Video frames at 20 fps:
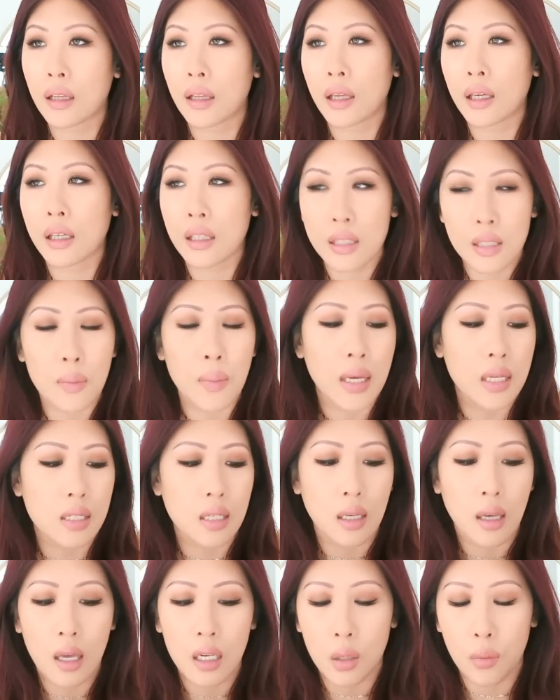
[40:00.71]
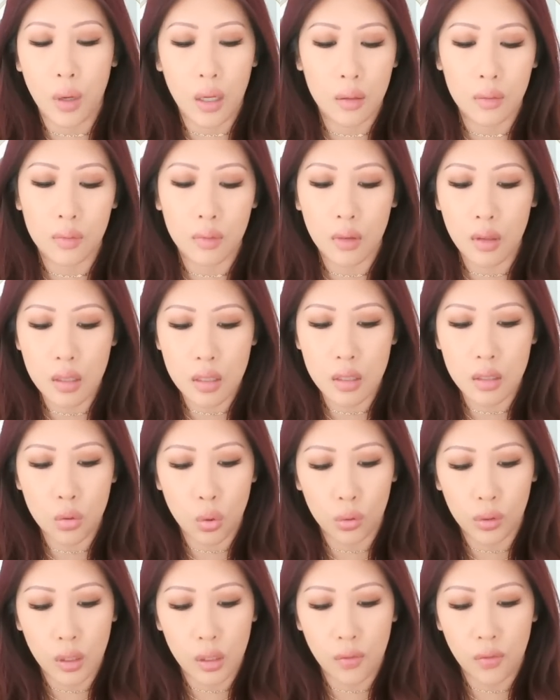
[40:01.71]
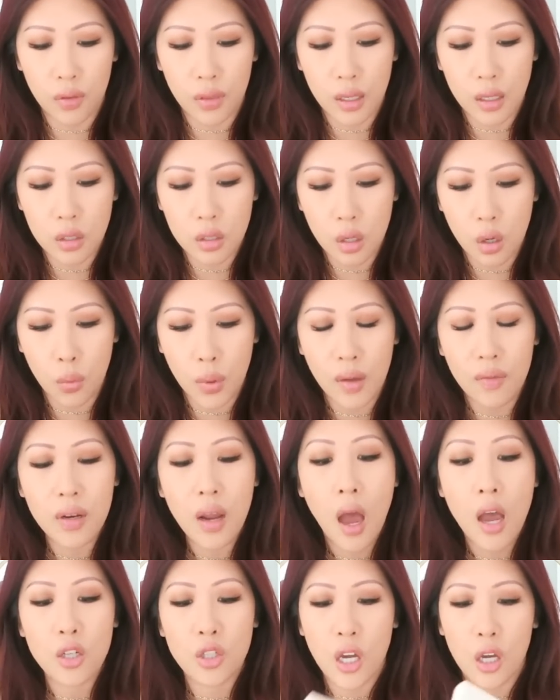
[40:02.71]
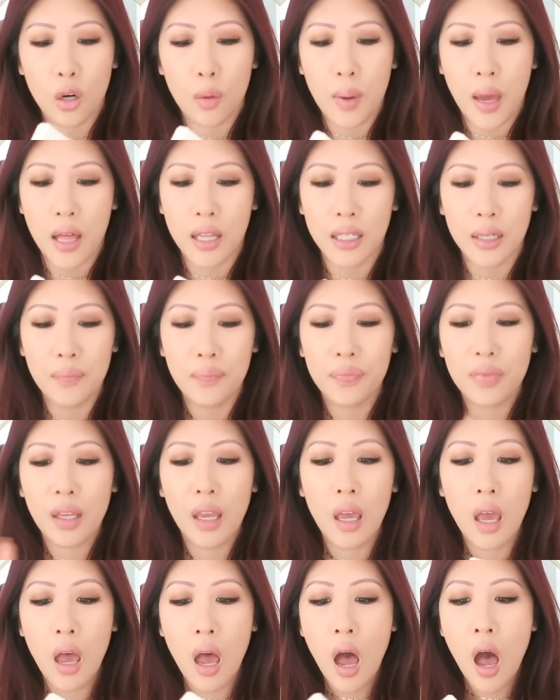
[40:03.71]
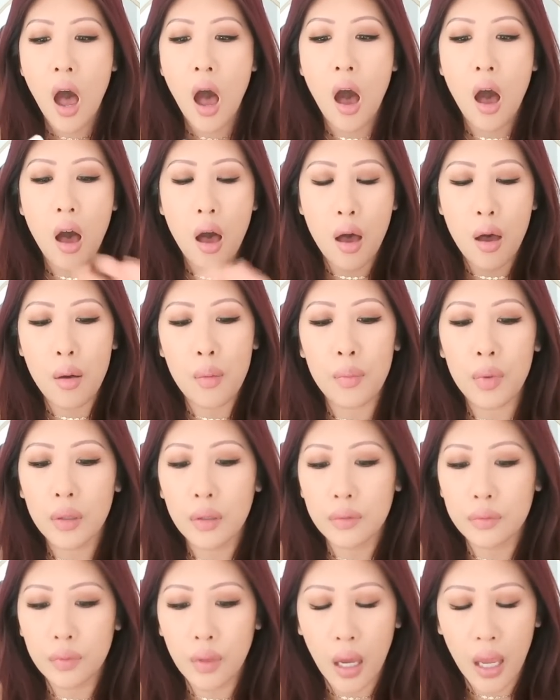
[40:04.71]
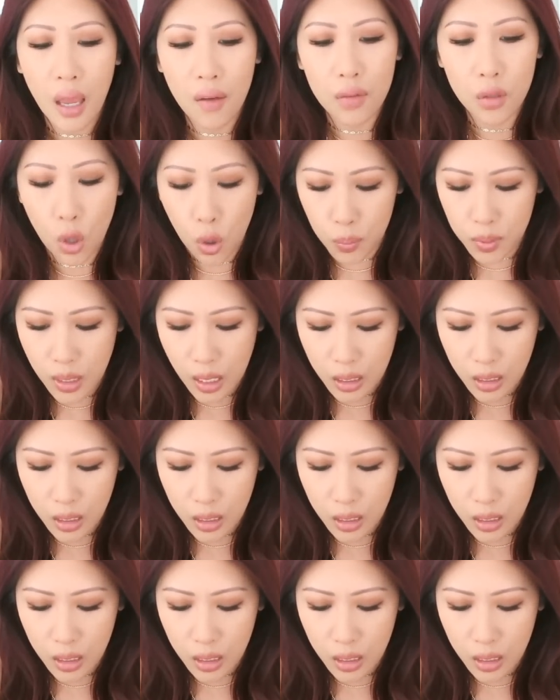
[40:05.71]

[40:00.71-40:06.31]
Like it's amazing. Anyway, that's a totally different thing. So we have an eyeshadow palette. Um, I haven't opened